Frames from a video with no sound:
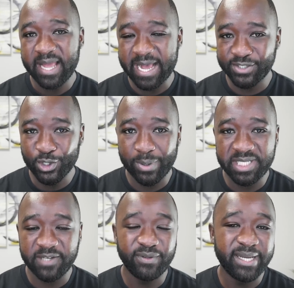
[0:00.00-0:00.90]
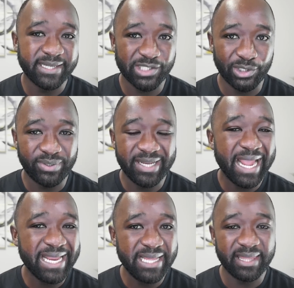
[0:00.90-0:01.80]
As always, if you guys learn
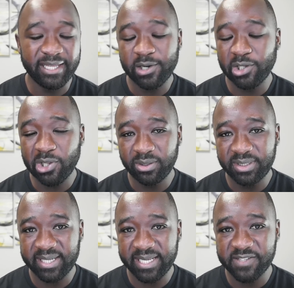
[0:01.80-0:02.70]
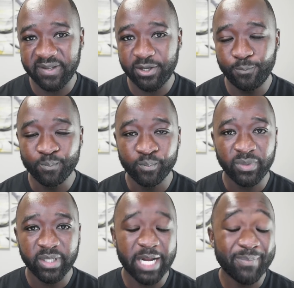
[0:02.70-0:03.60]
anything along today's video,
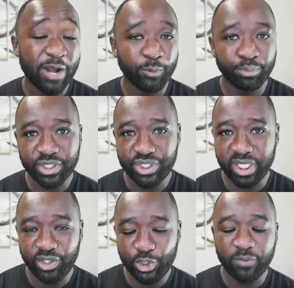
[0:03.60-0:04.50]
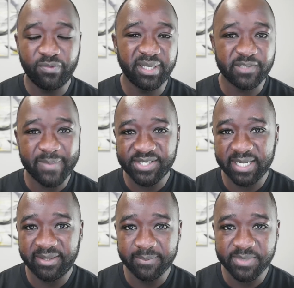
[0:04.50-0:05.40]
um, I would appreciate you if you could smash
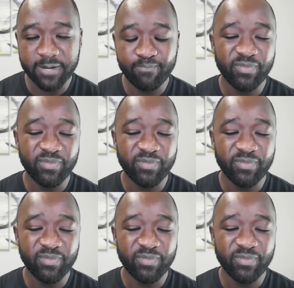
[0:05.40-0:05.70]
that thumbs up.